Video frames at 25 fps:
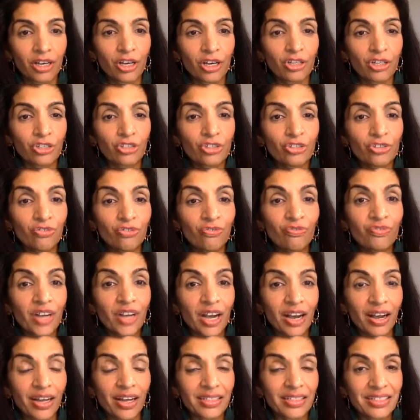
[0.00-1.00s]
You've
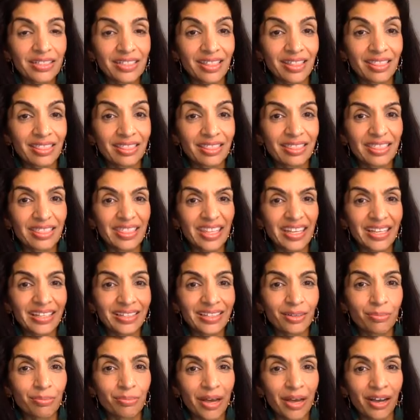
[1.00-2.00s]
got to think
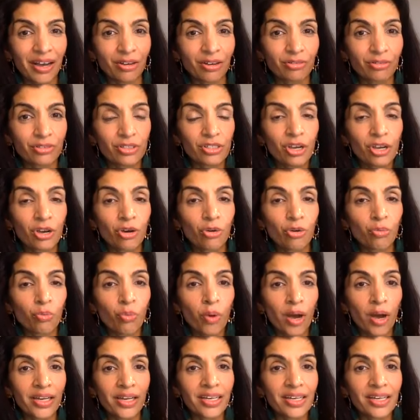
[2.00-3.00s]
about
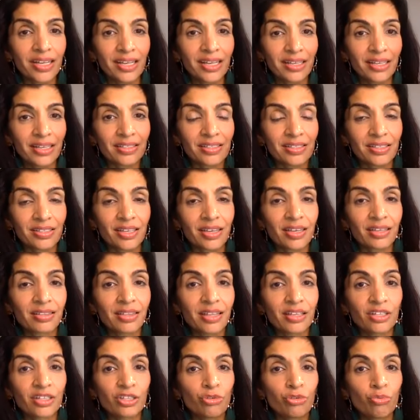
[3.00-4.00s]
what it is
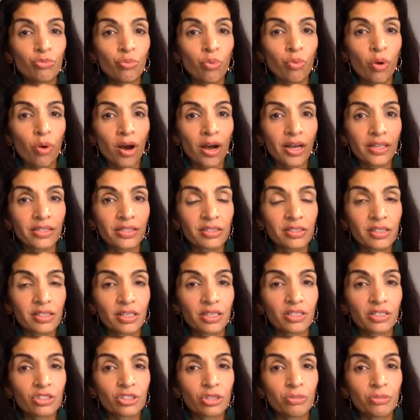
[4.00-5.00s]
that you want
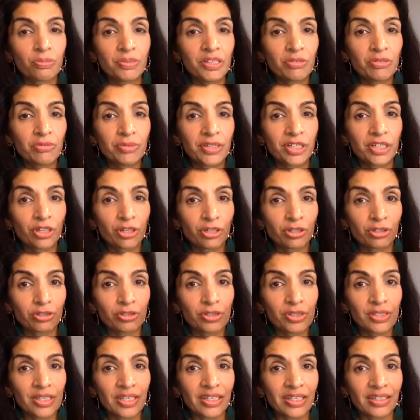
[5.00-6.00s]
to be
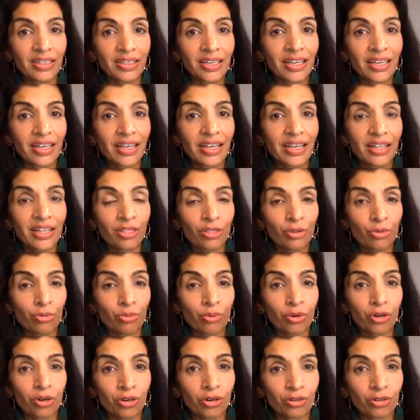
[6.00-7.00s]
rehearsing in the
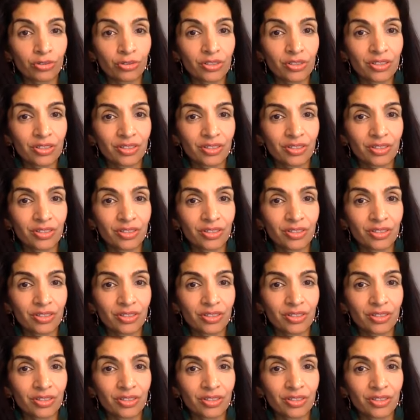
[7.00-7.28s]
world.